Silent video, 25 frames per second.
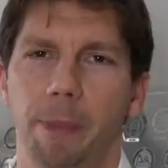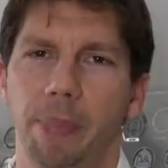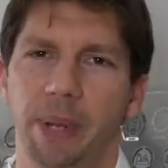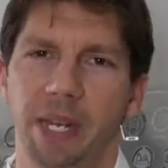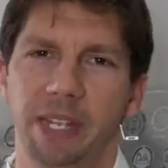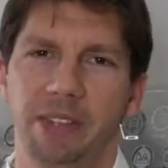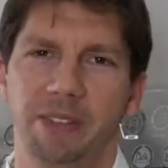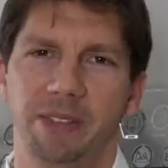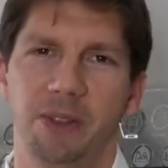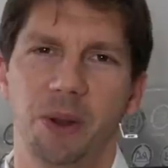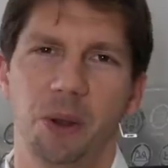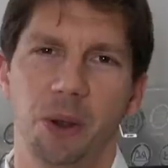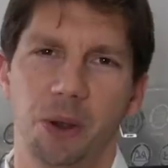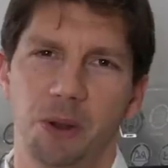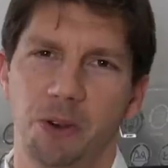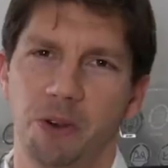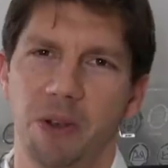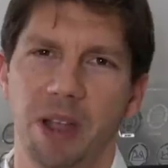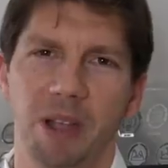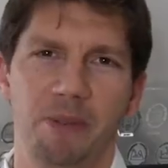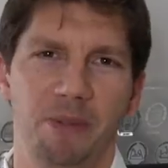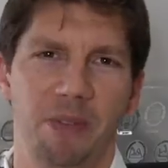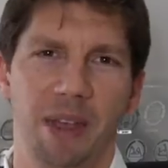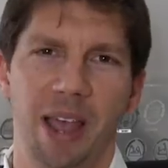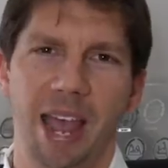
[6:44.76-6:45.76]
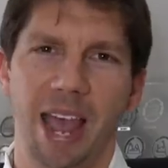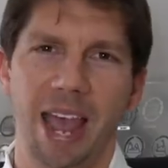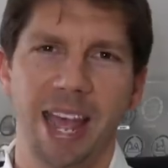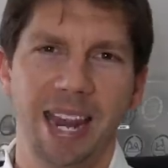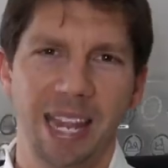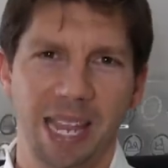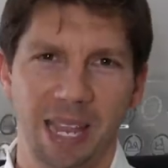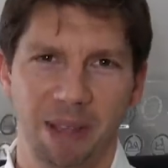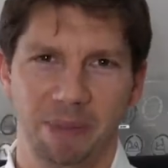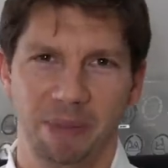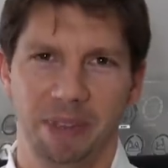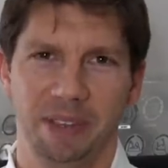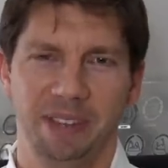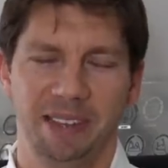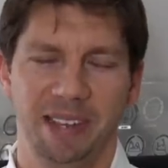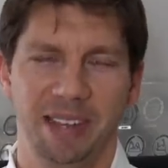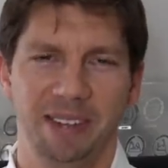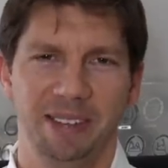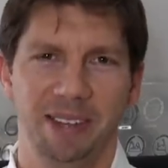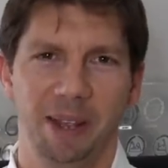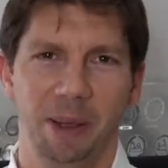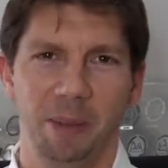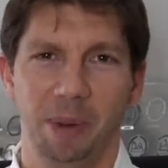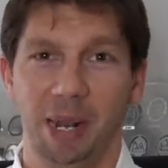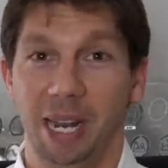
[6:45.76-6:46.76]
but it's not great for any of the
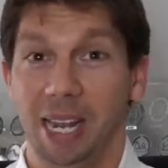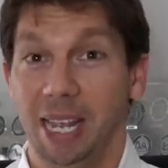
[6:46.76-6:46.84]
setup.